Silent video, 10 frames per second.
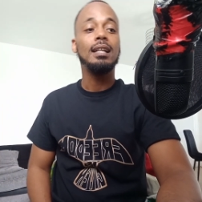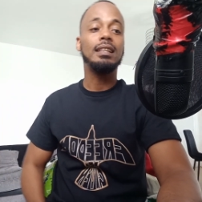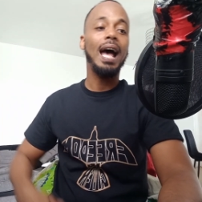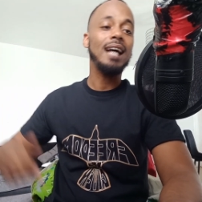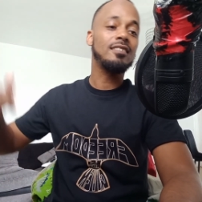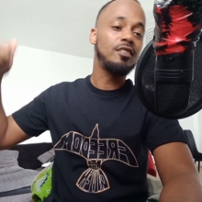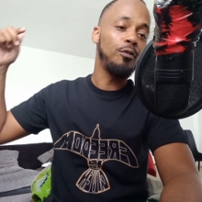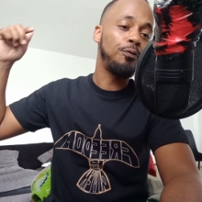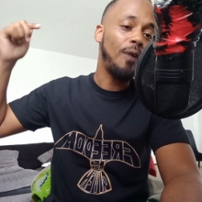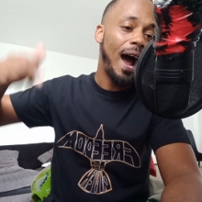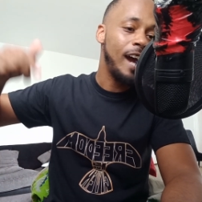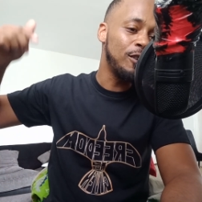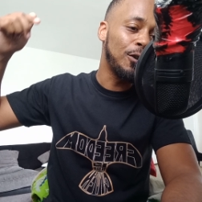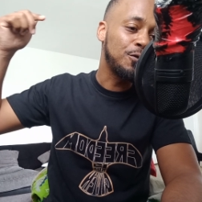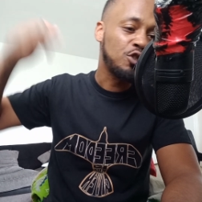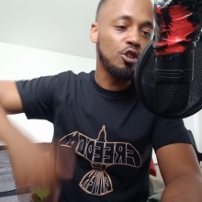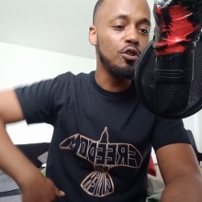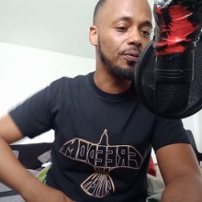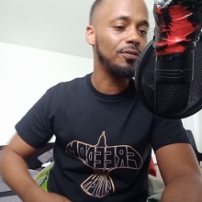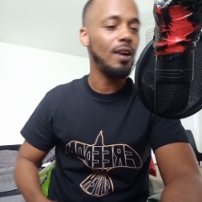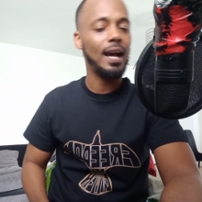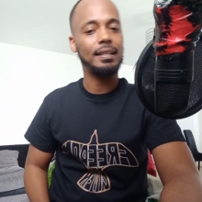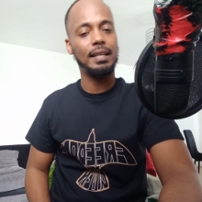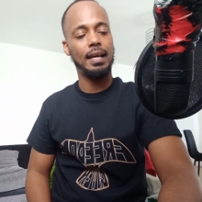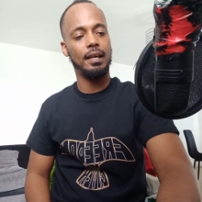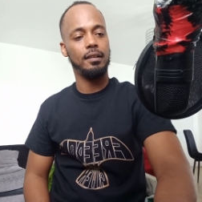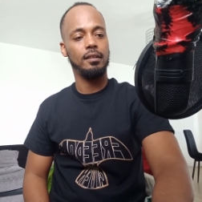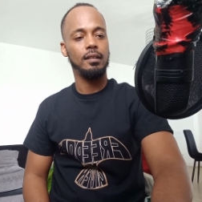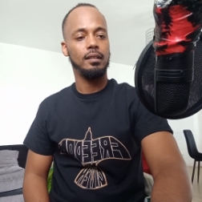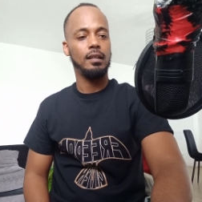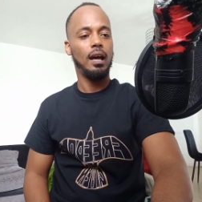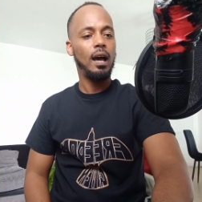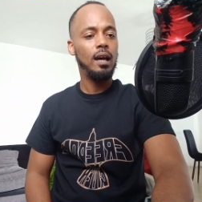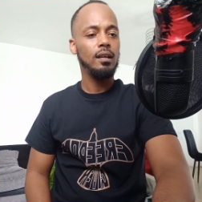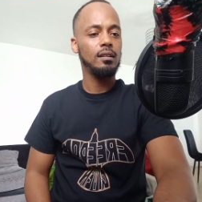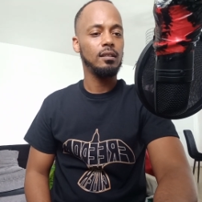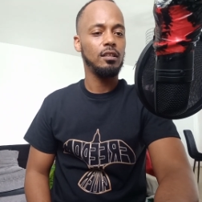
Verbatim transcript: That's the fire of truth right there, huh?